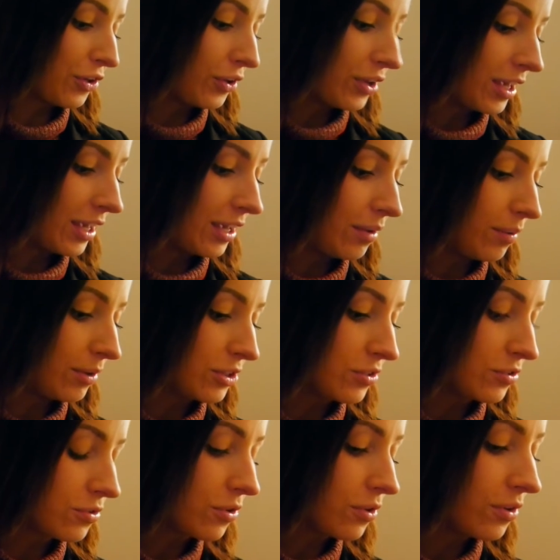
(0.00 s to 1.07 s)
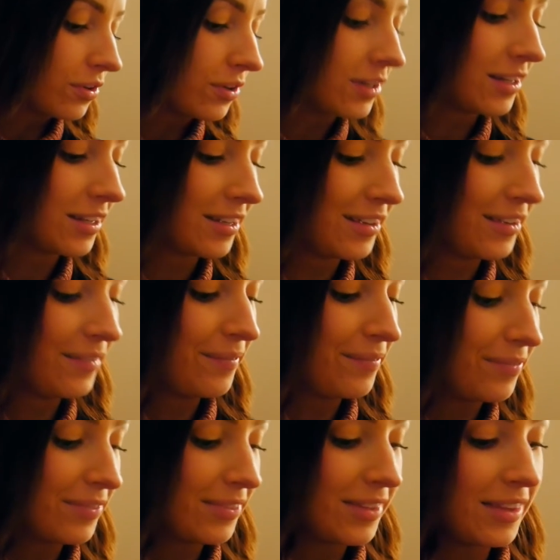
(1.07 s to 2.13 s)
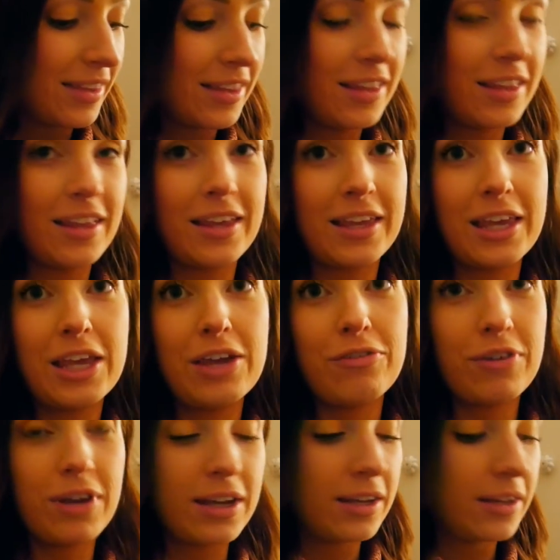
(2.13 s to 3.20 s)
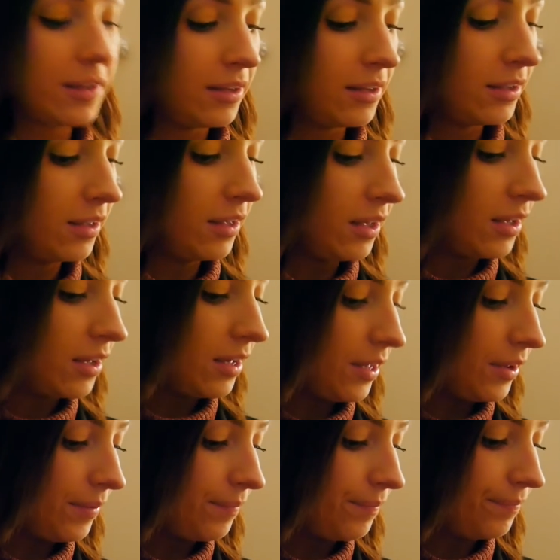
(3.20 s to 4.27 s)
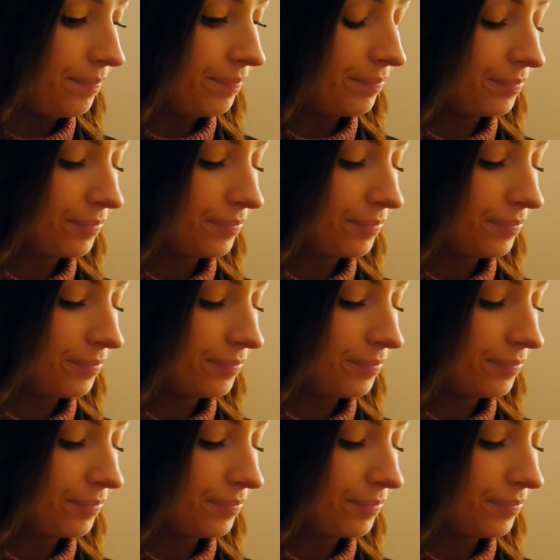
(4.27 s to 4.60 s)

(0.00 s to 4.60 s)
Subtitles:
cookie which is gone, keyring, and